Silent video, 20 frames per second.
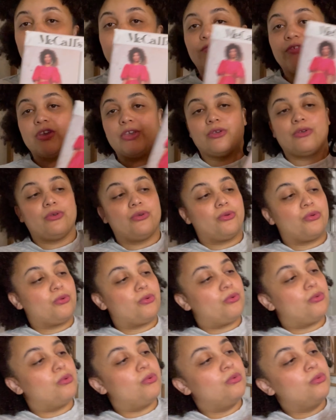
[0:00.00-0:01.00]

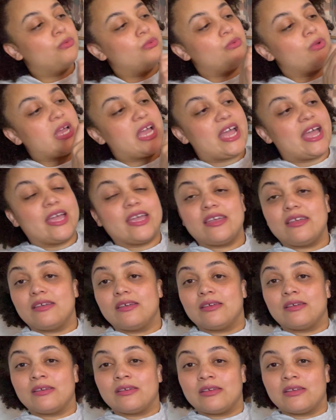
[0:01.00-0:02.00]
view A
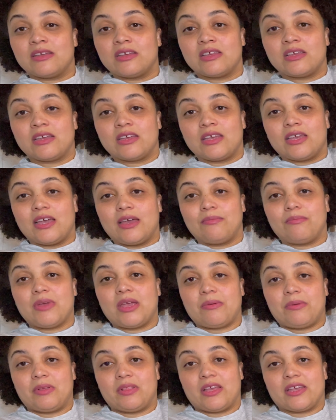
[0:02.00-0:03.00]
and
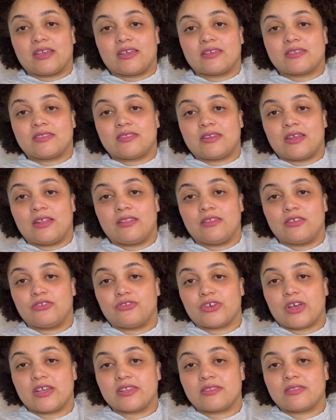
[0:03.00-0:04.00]
maybe like extend the
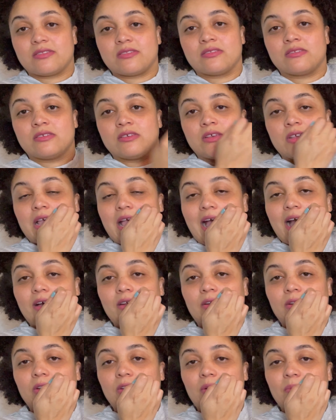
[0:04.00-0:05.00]
dress out
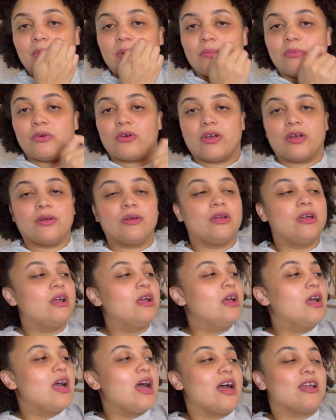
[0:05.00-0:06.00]
a little bit more.
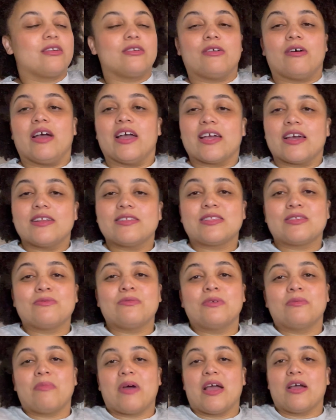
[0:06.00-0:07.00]
I don't know. I gotta see
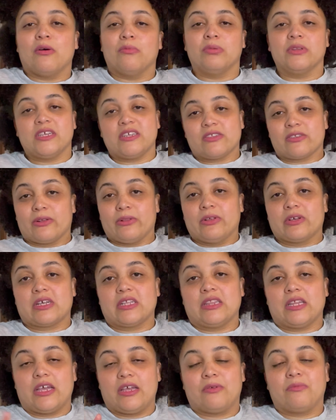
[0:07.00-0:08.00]
what my obliques are
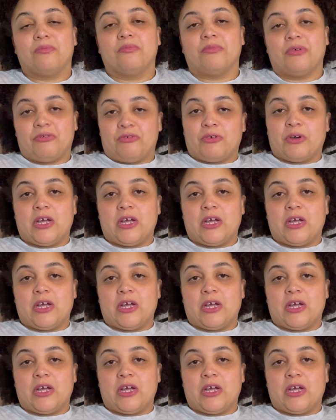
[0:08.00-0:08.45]
looking like before